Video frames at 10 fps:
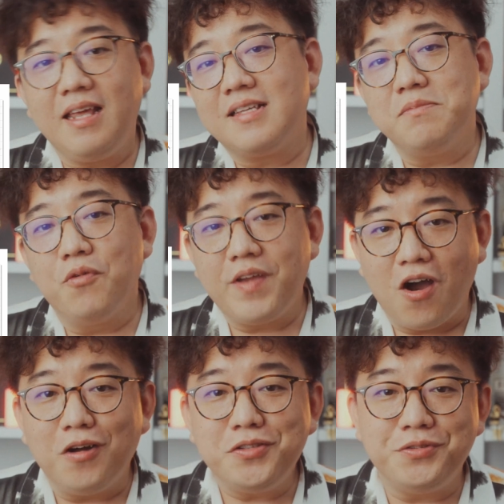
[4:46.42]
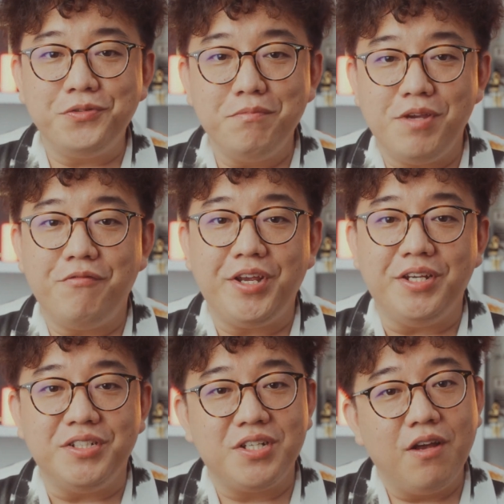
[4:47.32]
Next, moving on to
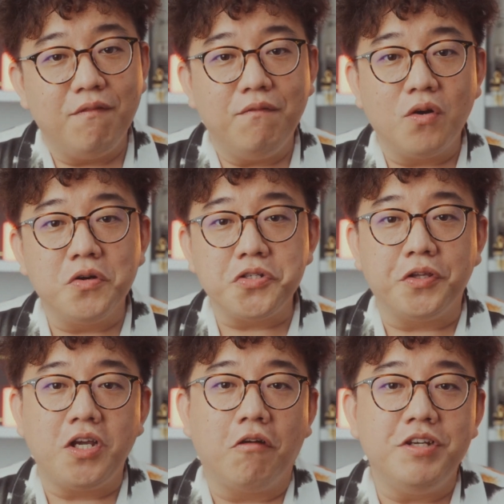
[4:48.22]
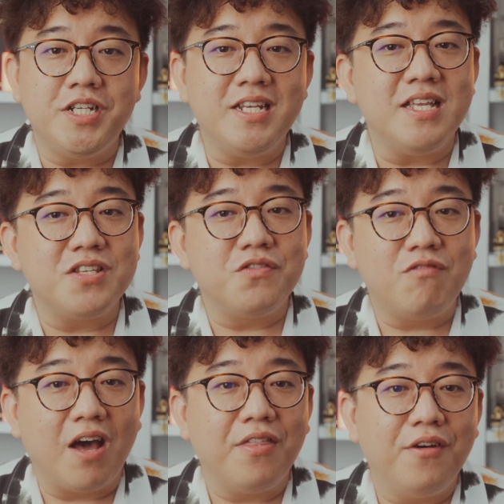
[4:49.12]
mid-range. Vocals on the Origin is
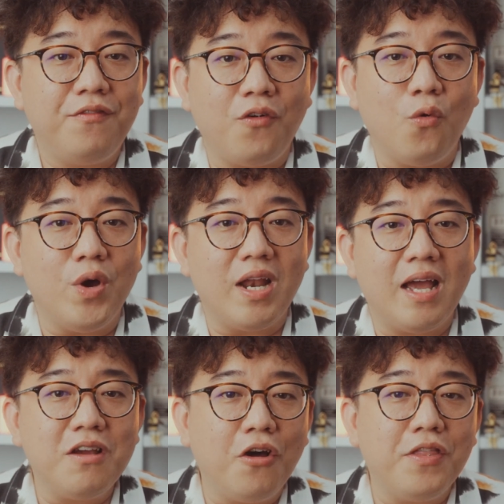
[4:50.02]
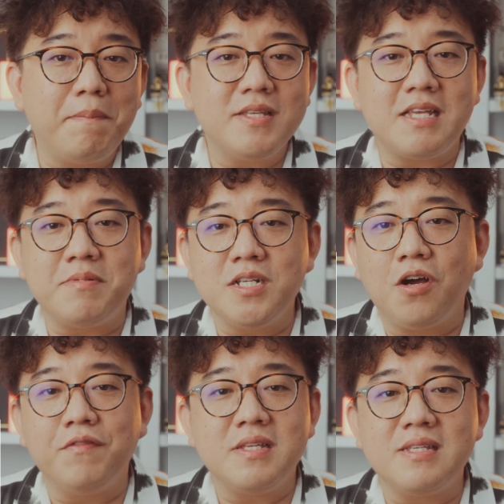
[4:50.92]
rather forward. I got the perception
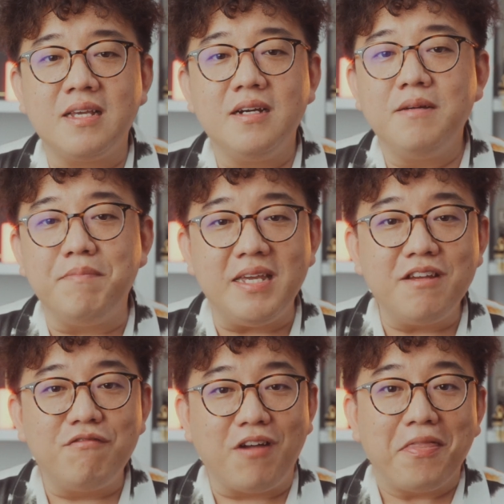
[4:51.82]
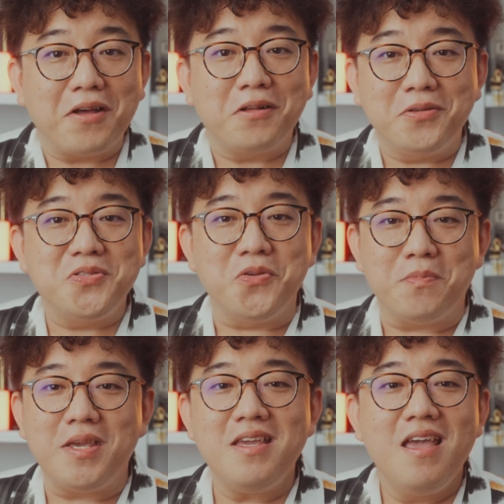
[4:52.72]
of the singer being rather close to
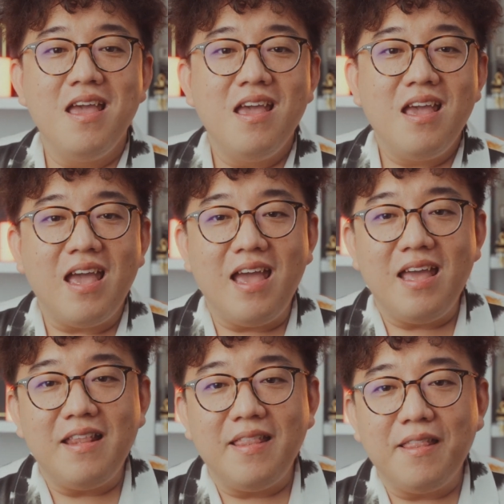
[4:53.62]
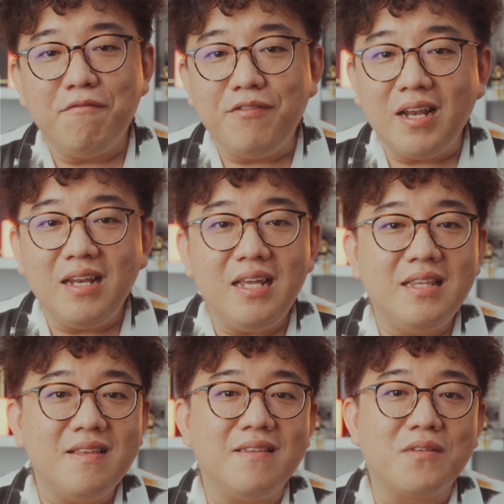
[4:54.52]
me, and really
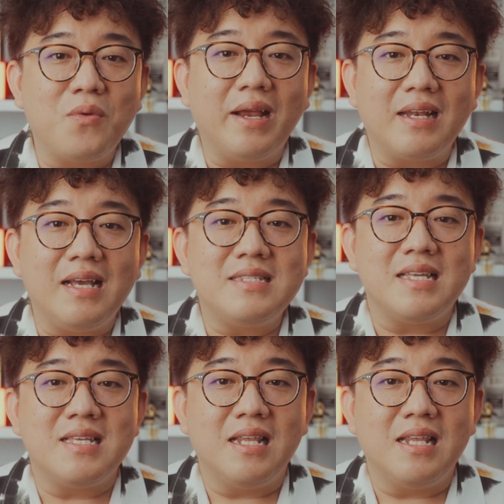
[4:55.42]
this is quite nice as it